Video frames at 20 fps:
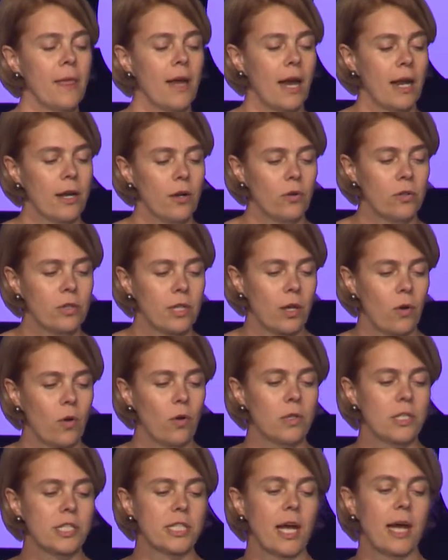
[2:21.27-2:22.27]
And on the
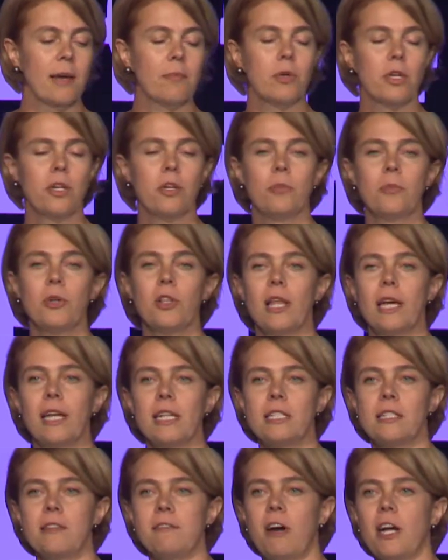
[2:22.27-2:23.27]
all-time
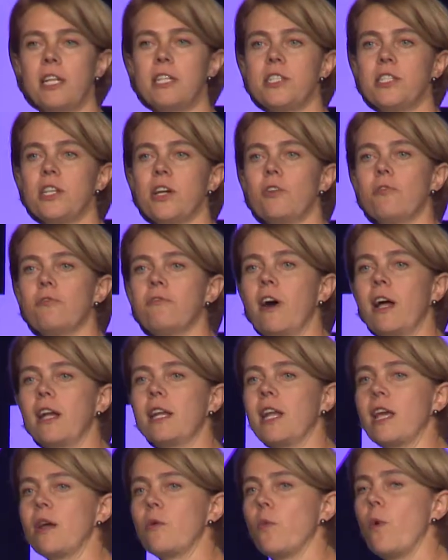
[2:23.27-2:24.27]
cumulative ICO
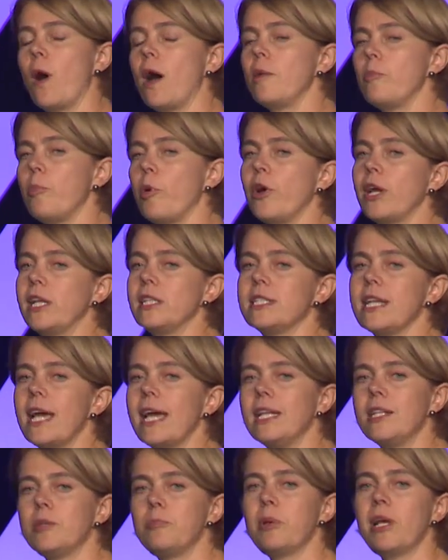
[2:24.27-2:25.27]
funding,
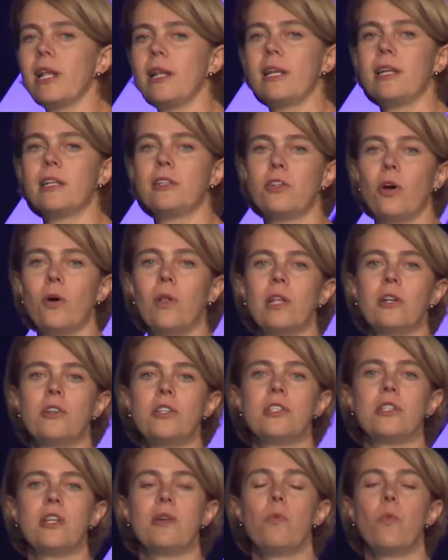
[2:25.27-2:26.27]
$1.8 billion and
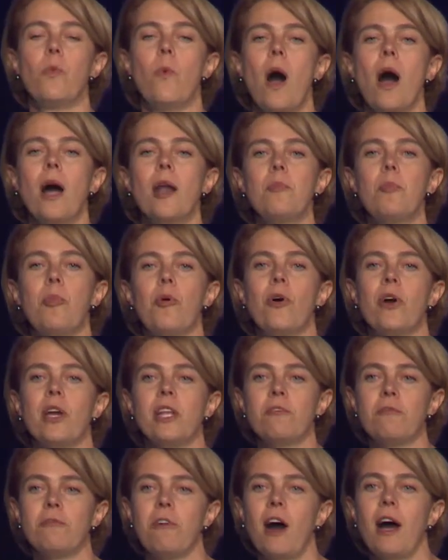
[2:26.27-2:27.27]

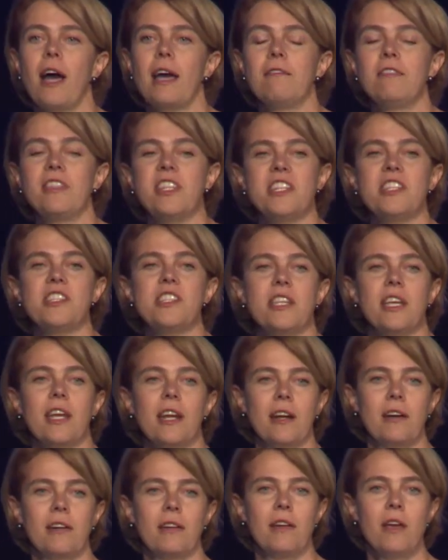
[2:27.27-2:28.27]
$1.5 this
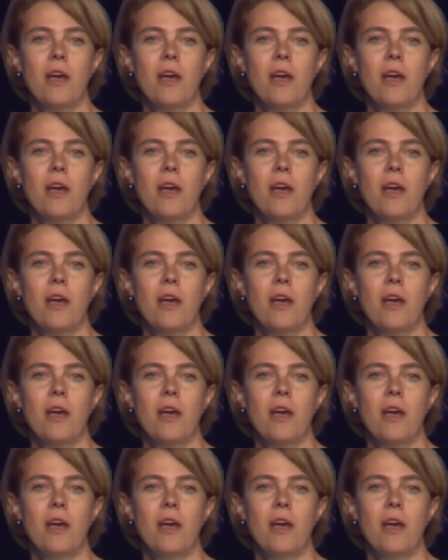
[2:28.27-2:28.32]
year.